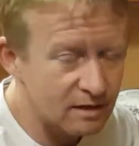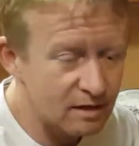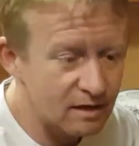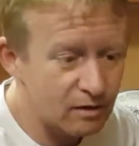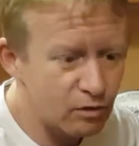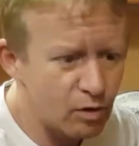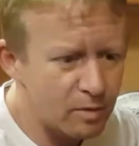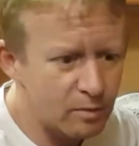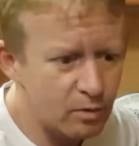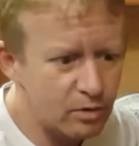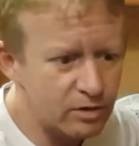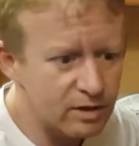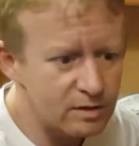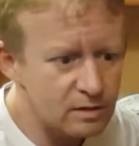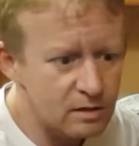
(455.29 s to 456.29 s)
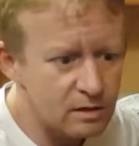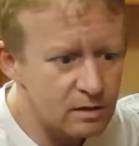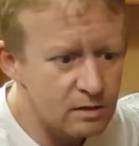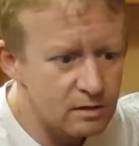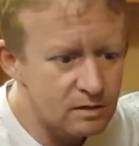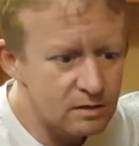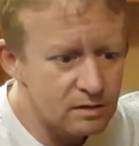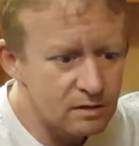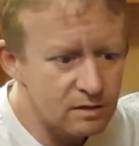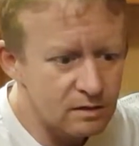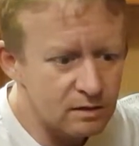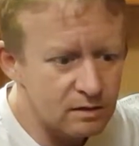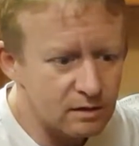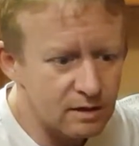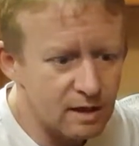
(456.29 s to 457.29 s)
And a lot of people look at this, oh,
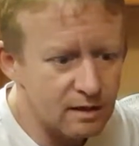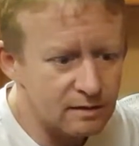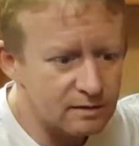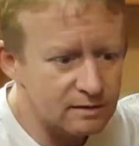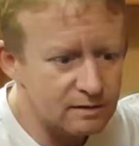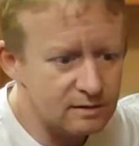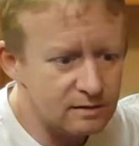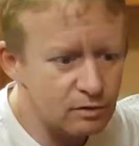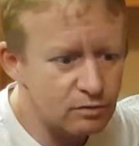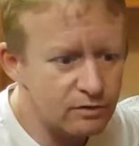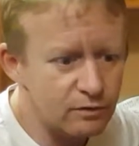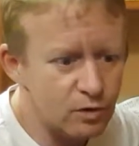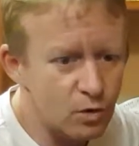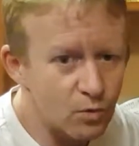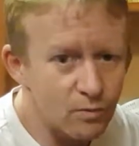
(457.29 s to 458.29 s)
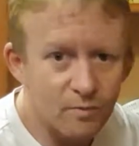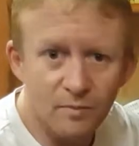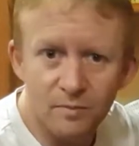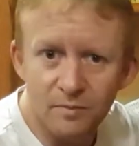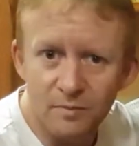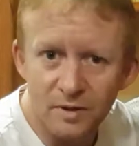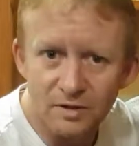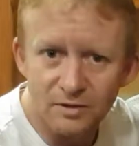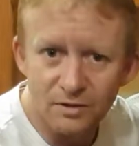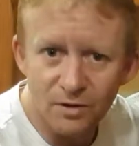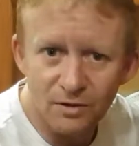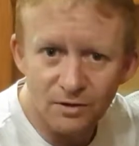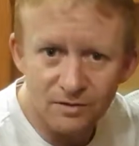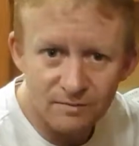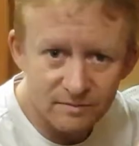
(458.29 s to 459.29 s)
look at that, it's so difficult, but it's not.
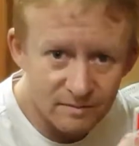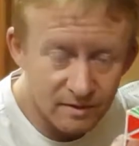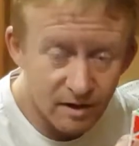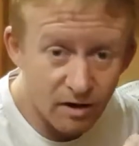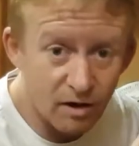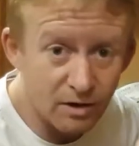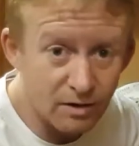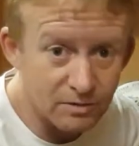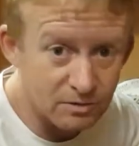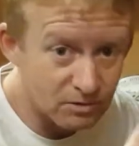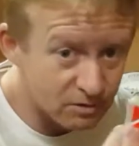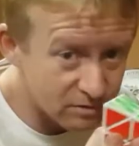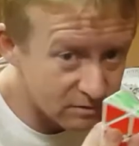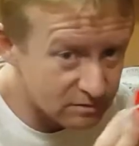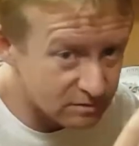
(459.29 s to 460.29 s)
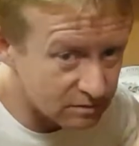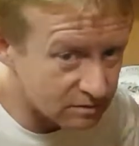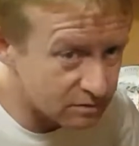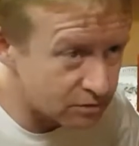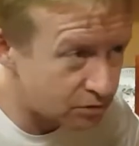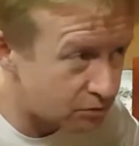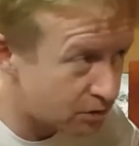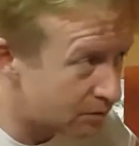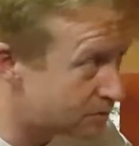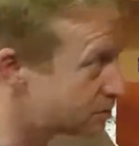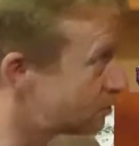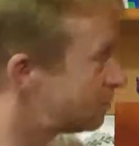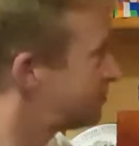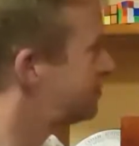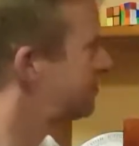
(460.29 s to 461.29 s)
I know it's not, and you know it's not.